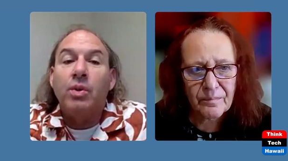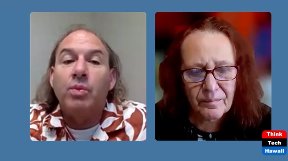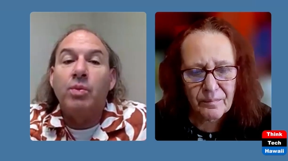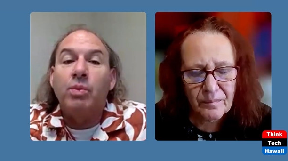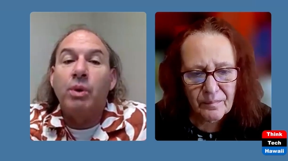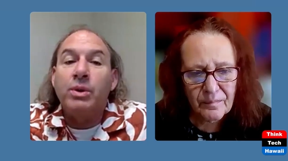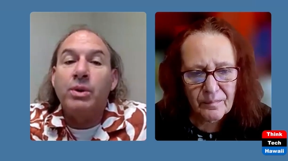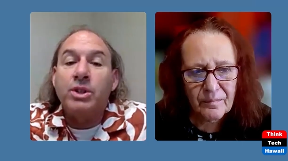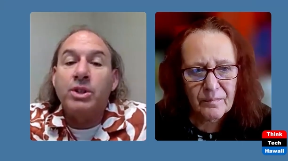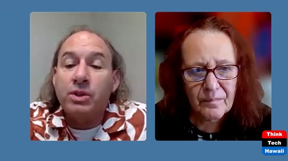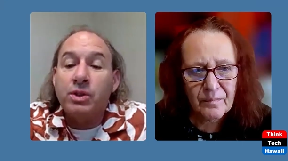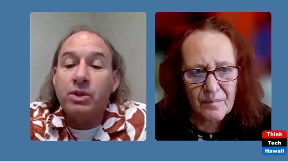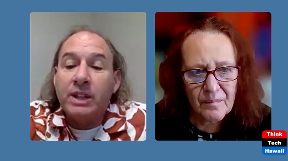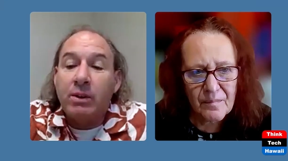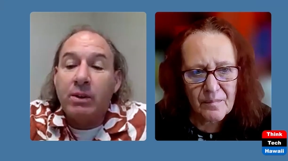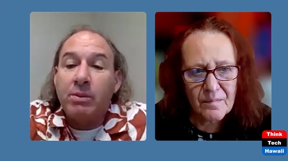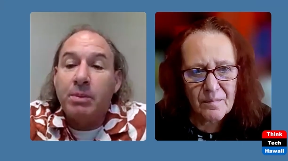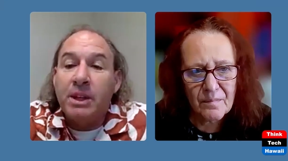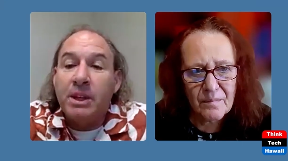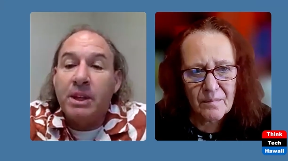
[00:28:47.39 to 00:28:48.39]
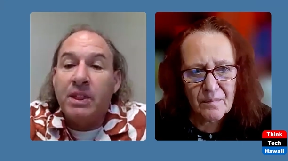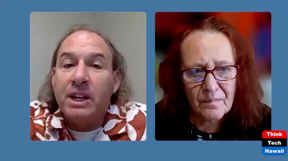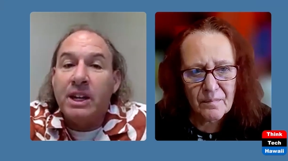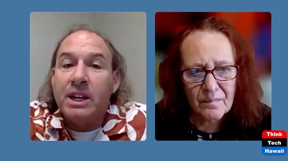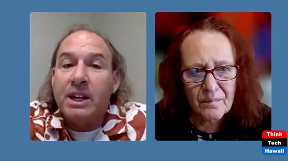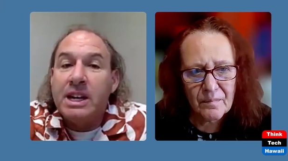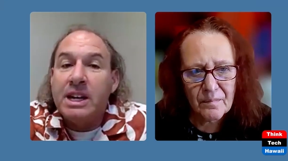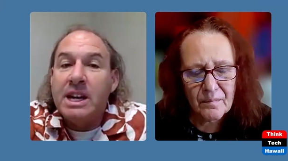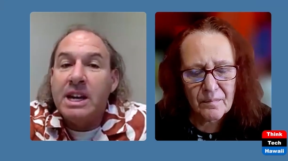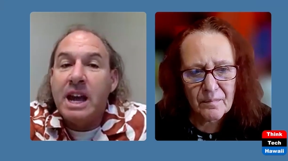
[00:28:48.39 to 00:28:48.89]
Speaker 1: What would you say would be the
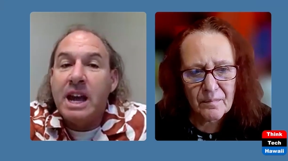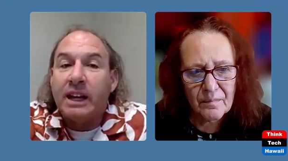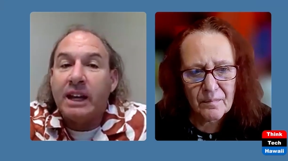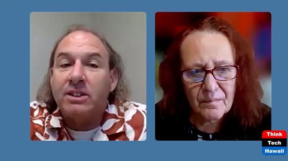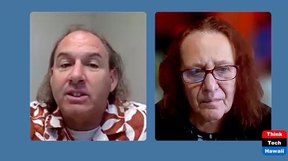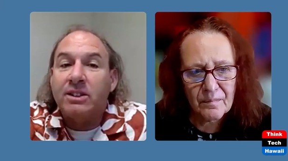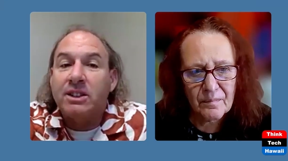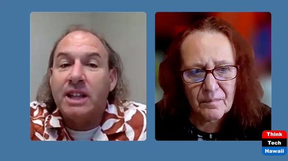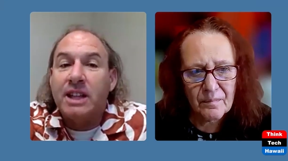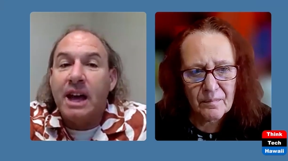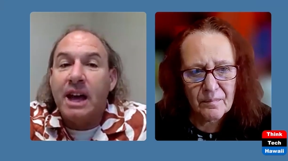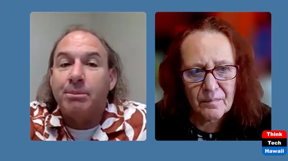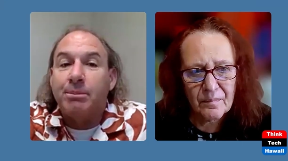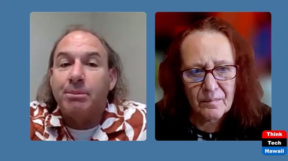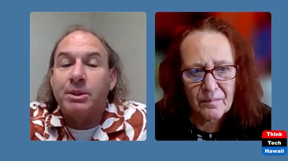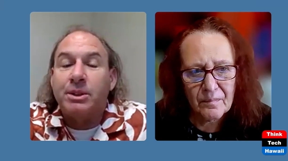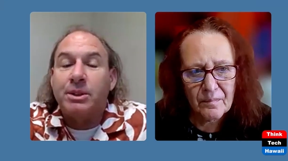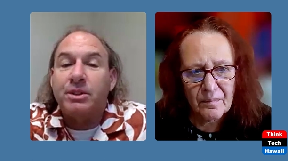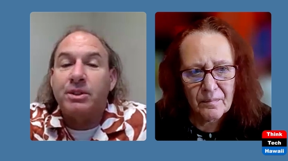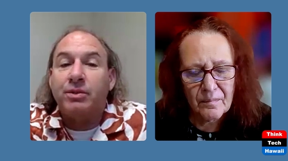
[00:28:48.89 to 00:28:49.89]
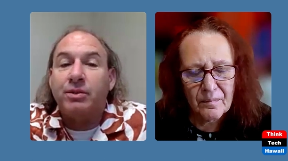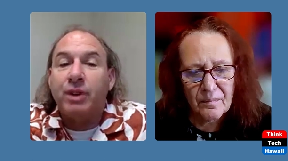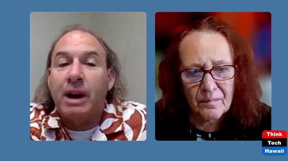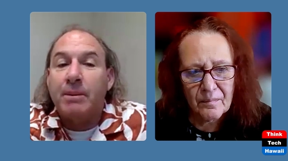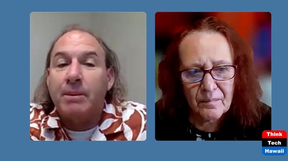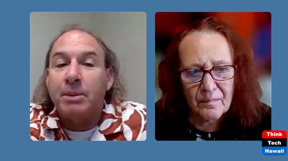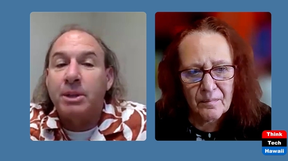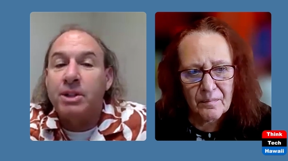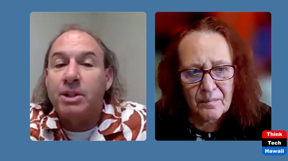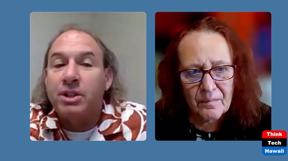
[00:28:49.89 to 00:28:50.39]
next steps for
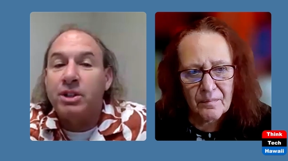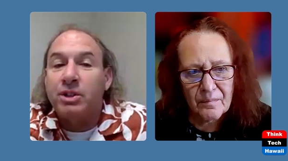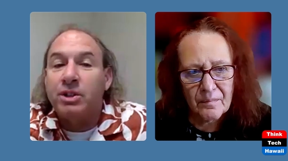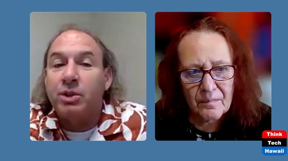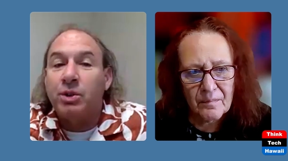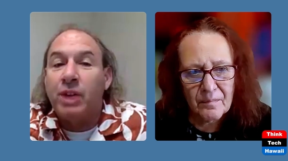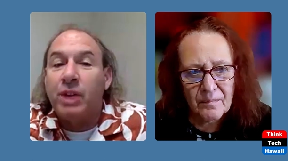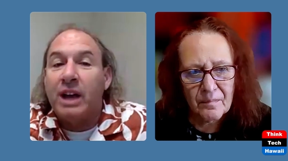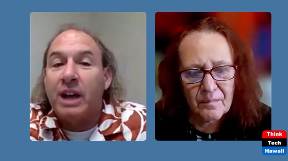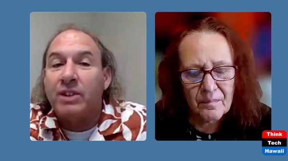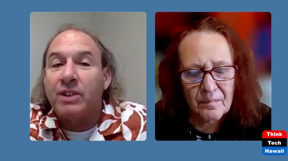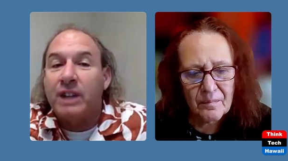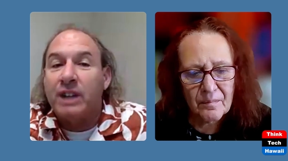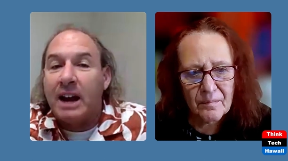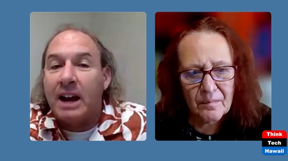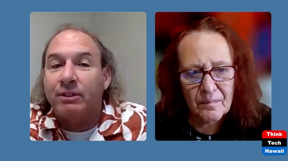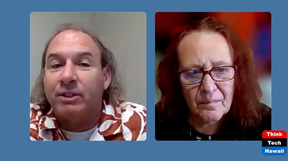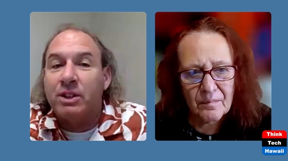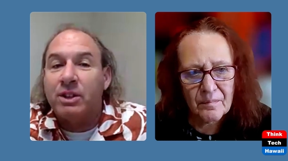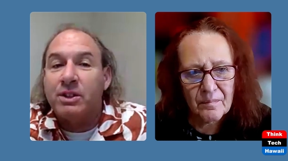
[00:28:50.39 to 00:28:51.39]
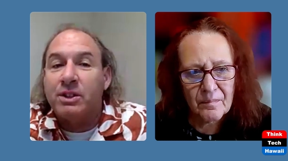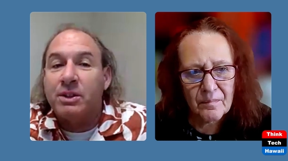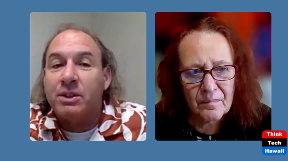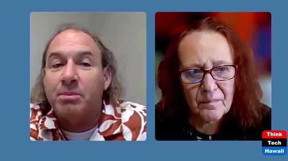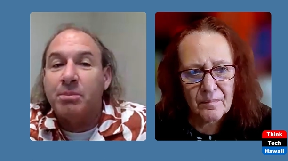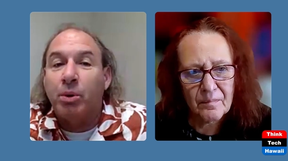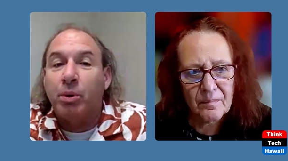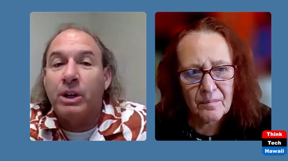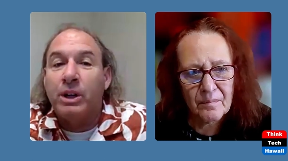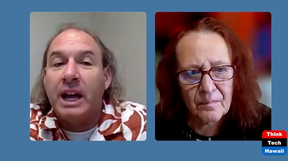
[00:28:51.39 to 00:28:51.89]
Abolition 2000 after this
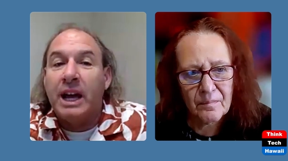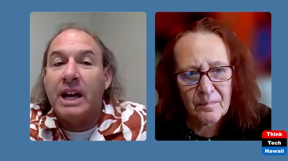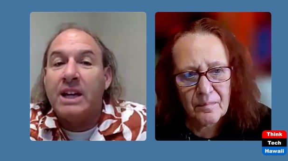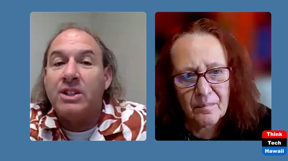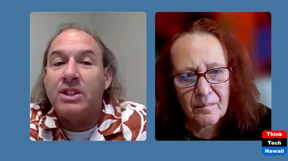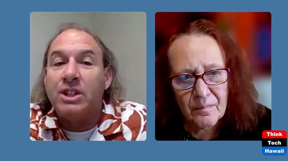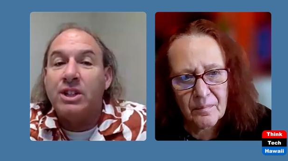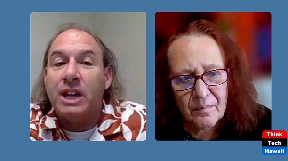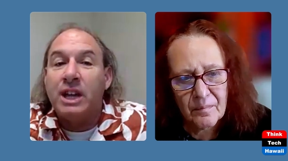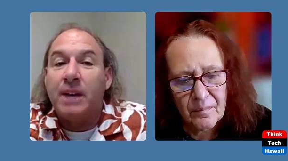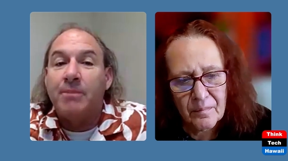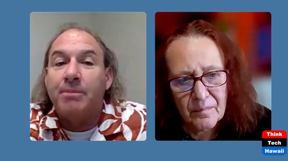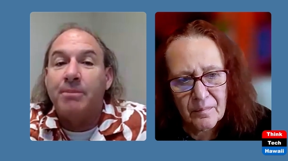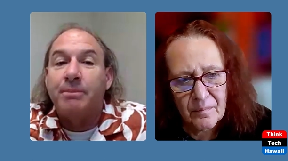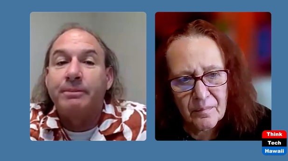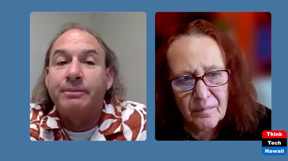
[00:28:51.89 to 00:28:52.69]
important AGM?